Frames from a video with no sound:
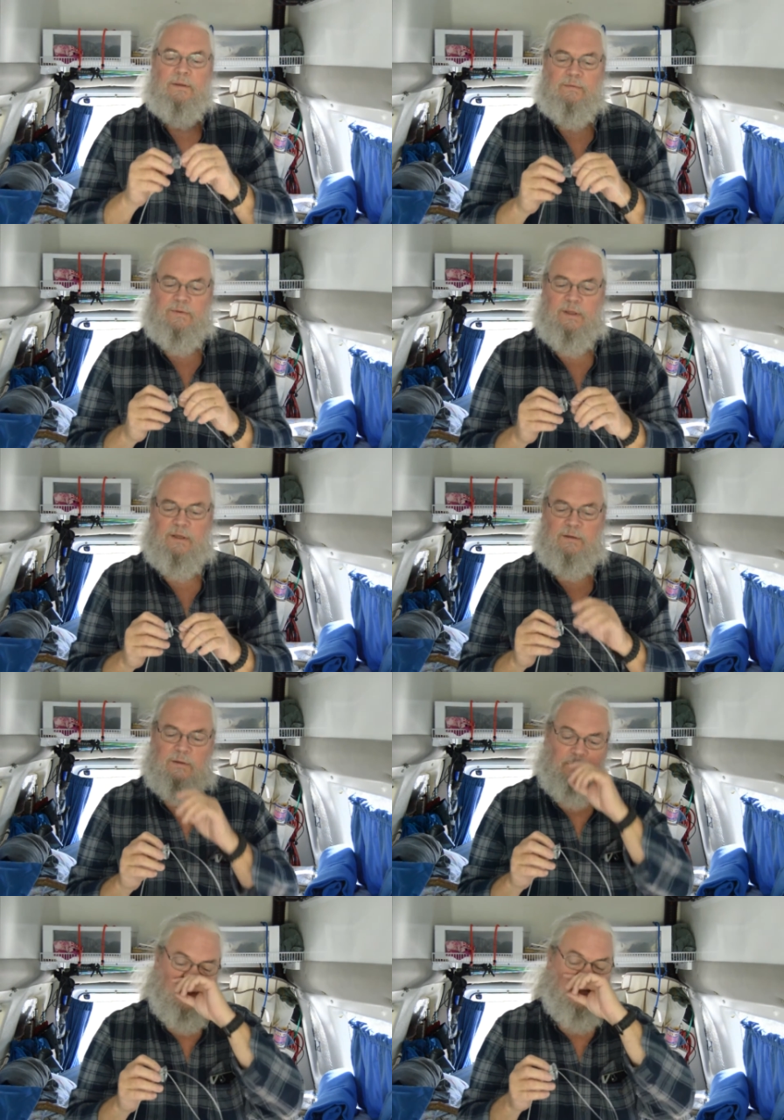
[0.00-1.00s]
Then
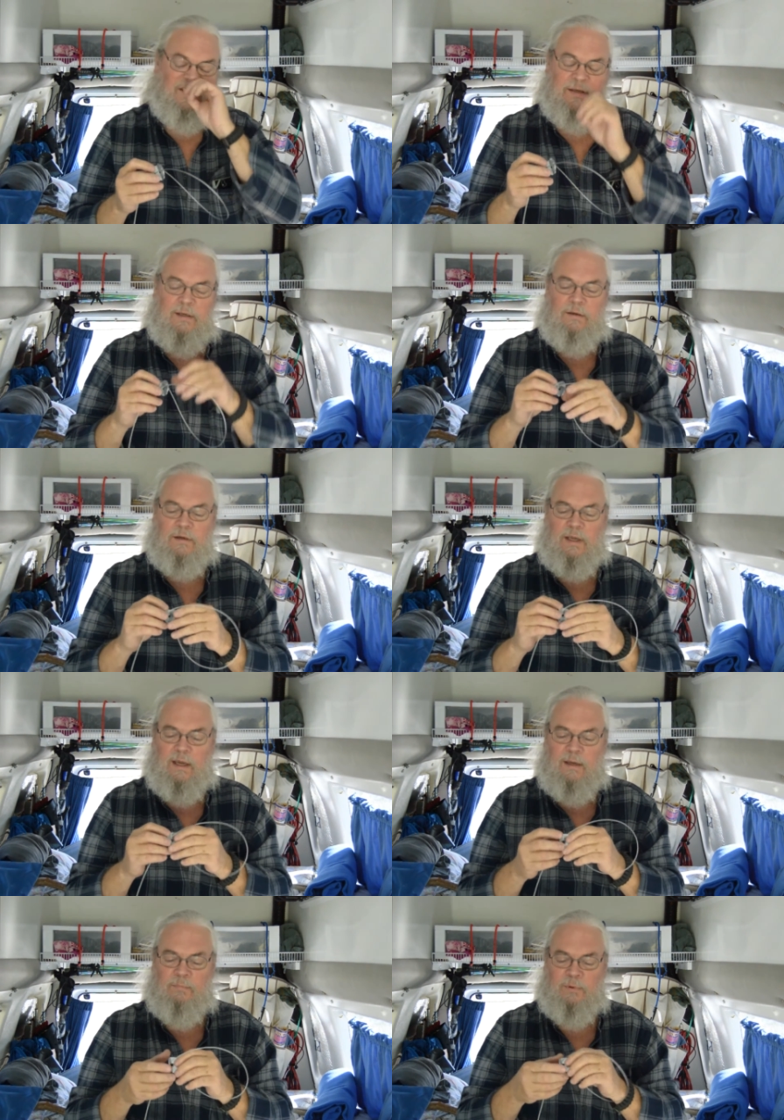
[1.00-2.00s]
you're going to take your
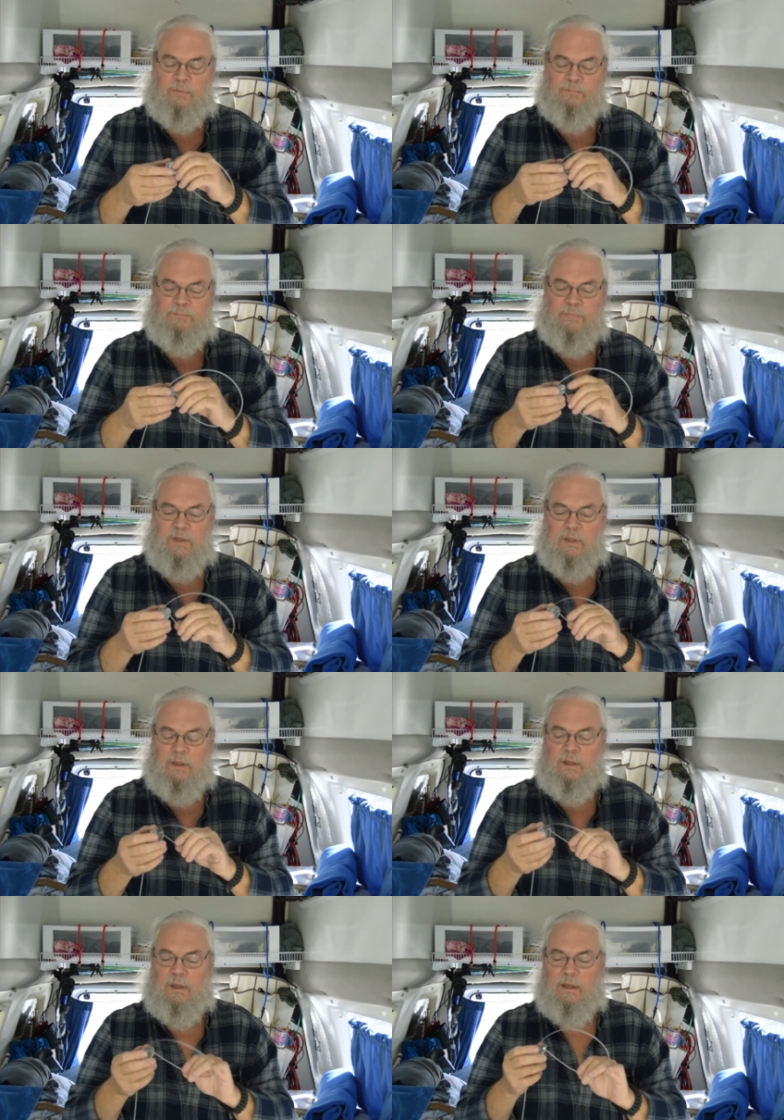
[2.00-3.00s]
cable,
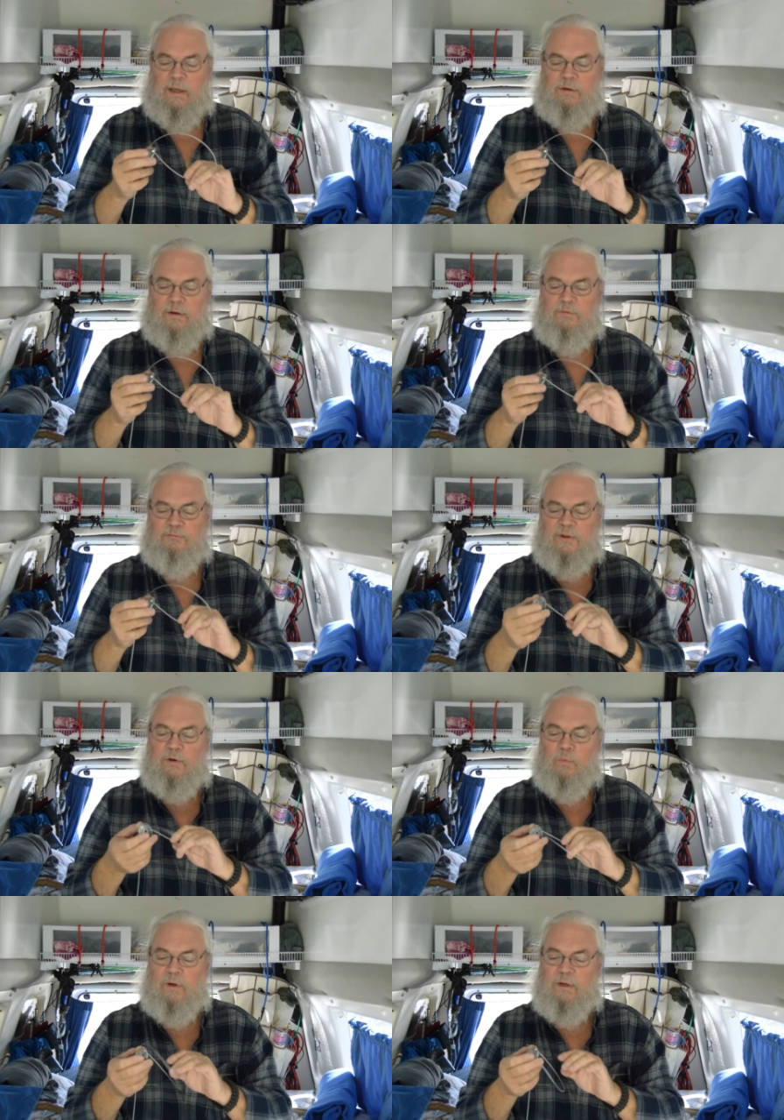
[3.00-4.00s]
and you're going to
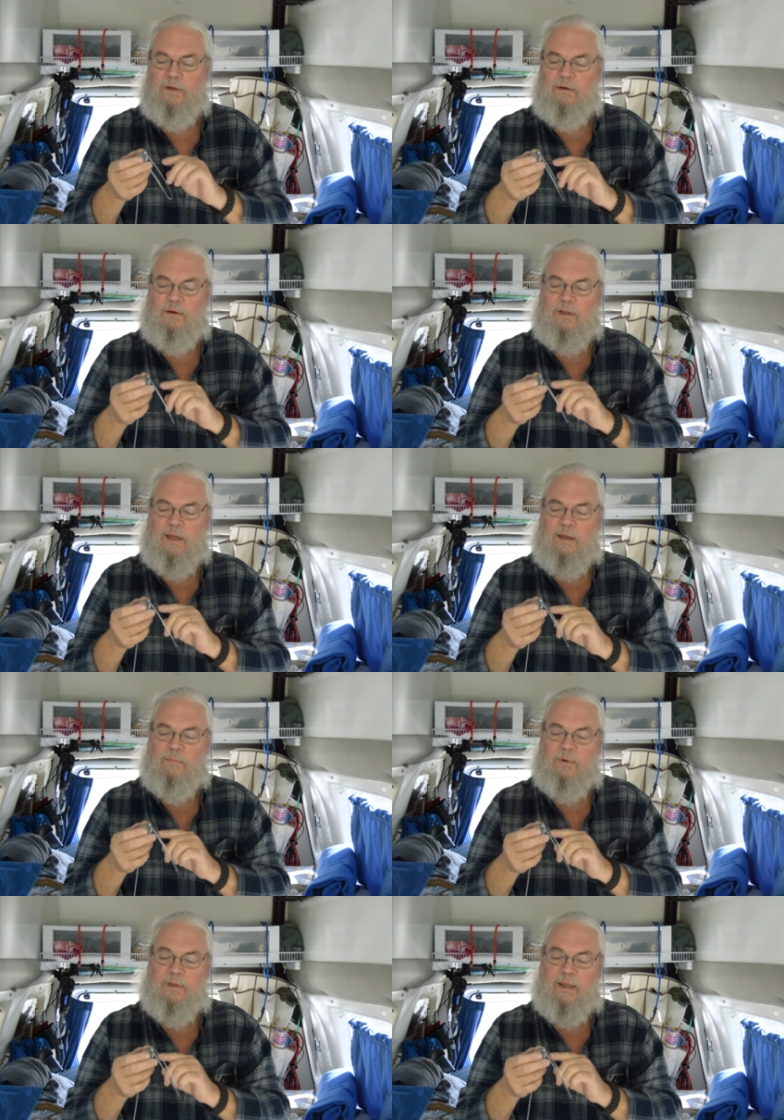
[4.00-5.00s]
feed one end of your
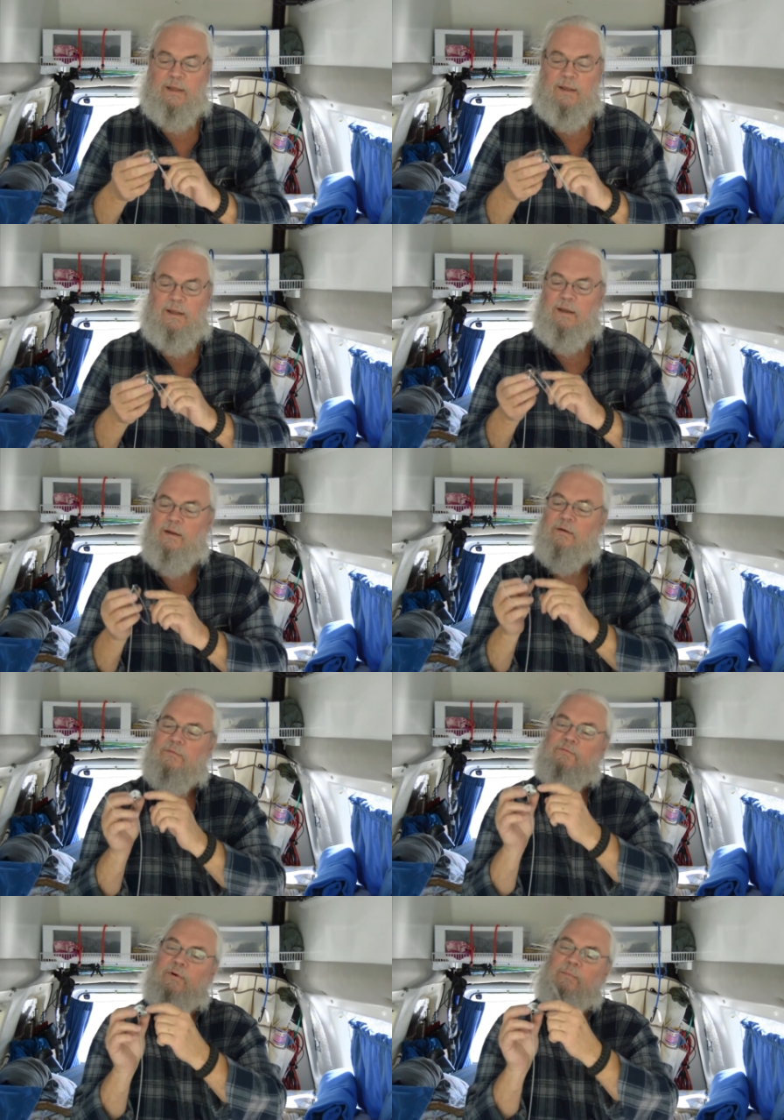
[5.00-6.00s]
cable in
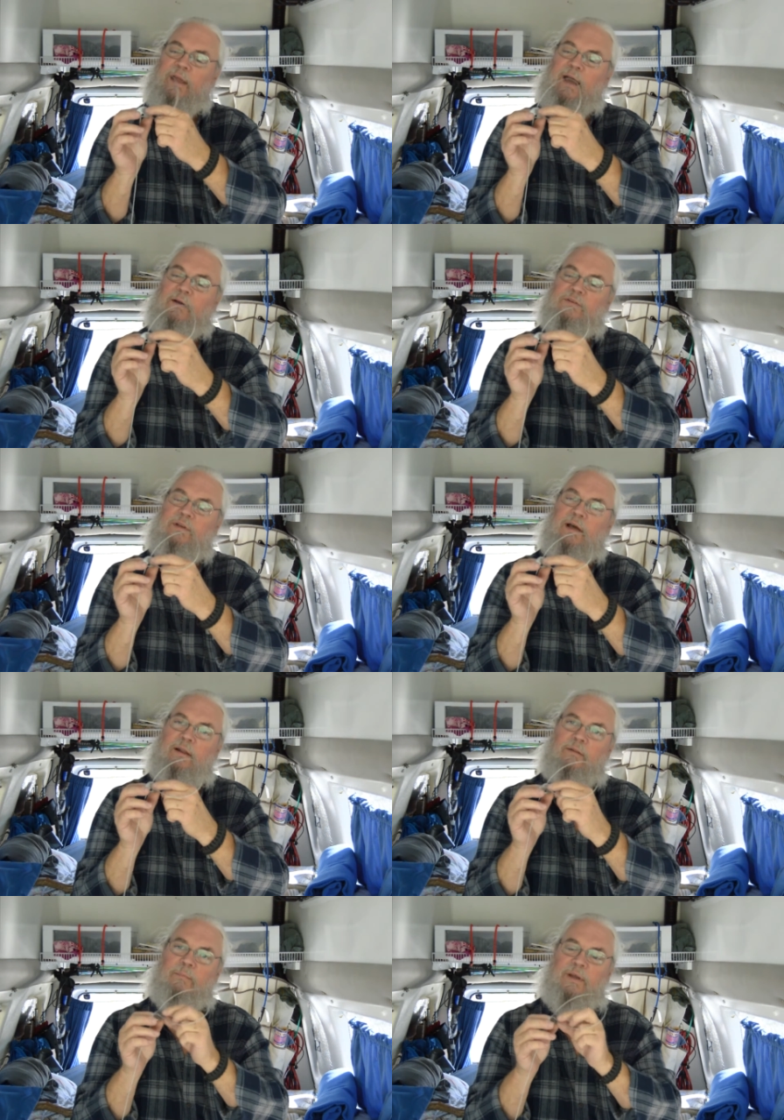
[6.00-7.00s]
from the
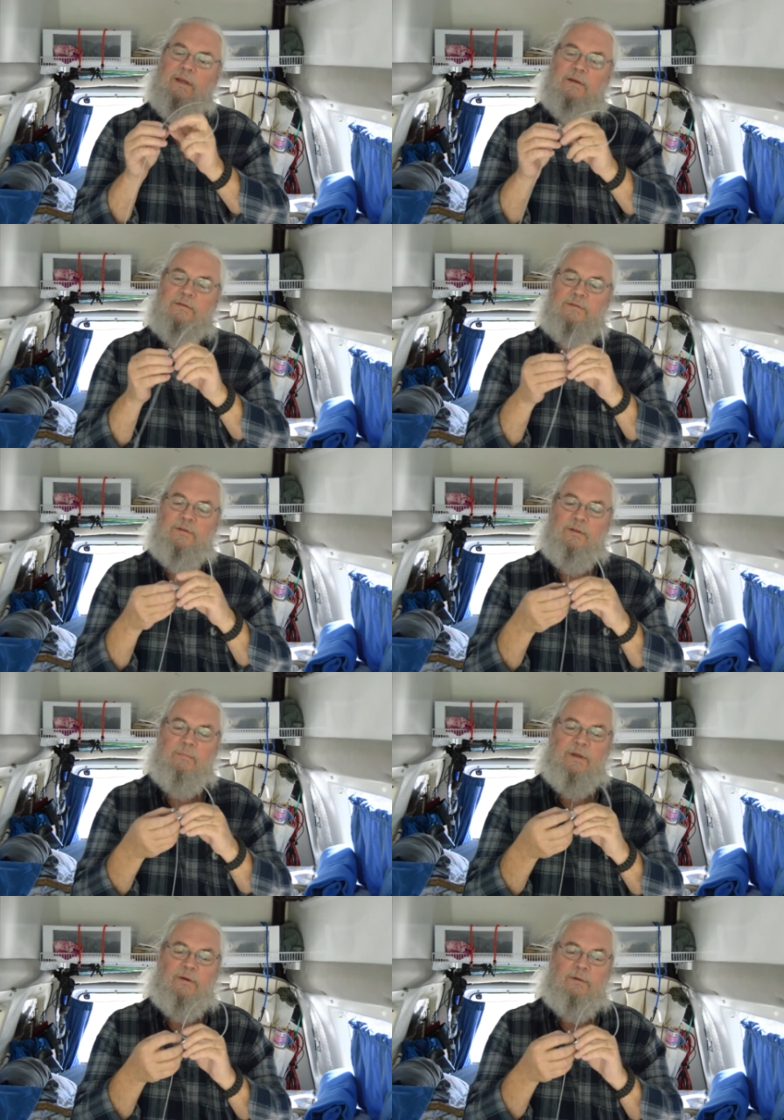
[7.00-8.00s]
outside of the bend to the
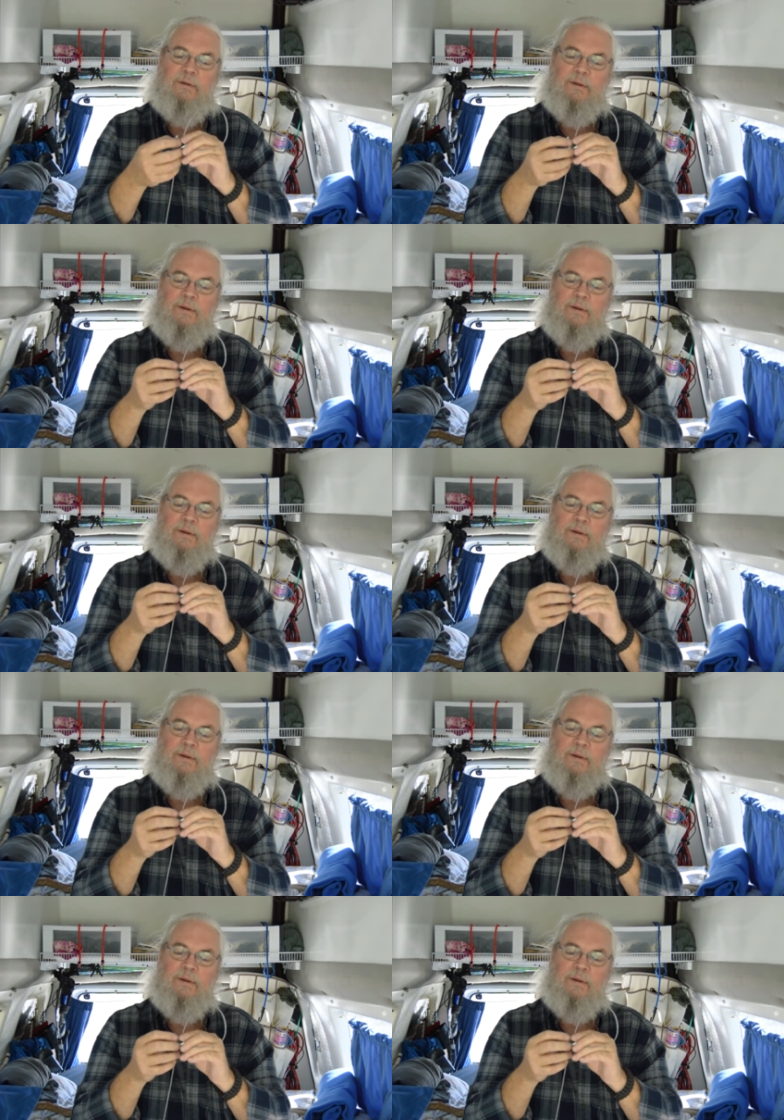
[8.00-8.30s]
middle,